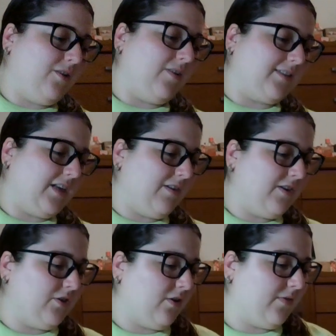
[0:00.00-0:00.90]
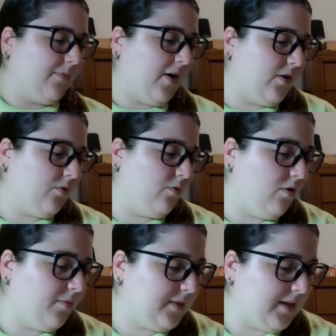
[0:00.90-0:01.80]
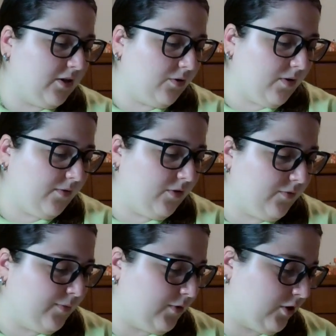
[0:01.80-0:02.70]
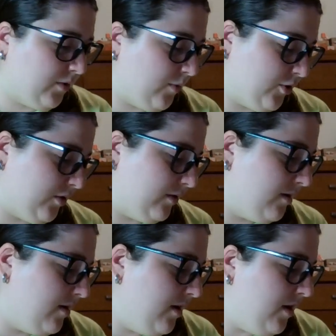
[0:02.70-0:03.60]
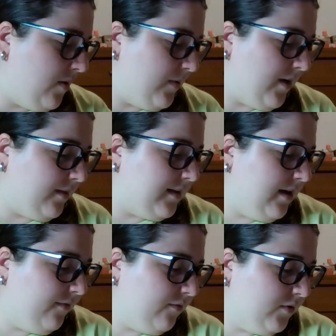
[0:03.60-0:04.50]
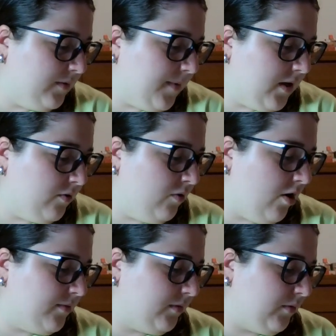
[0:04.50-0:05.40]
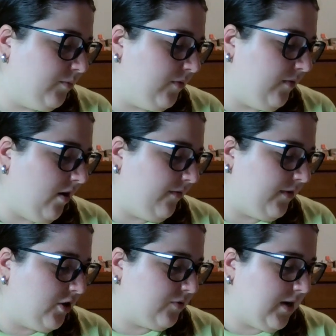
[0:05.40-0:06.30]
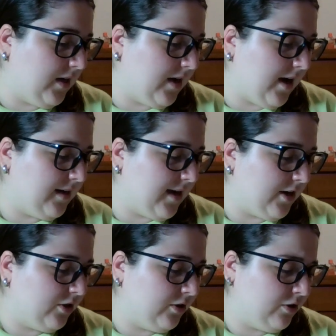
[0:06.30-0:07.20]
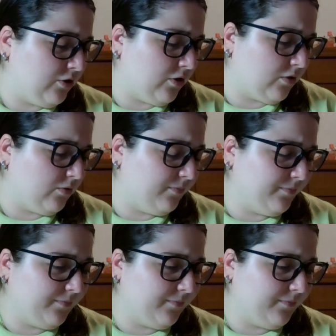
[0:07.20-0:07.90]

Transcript: acceleration of a particle or object undergoing uniform circular motion. Without the net force, a particle or object would move off in a straight line tangent to the circle.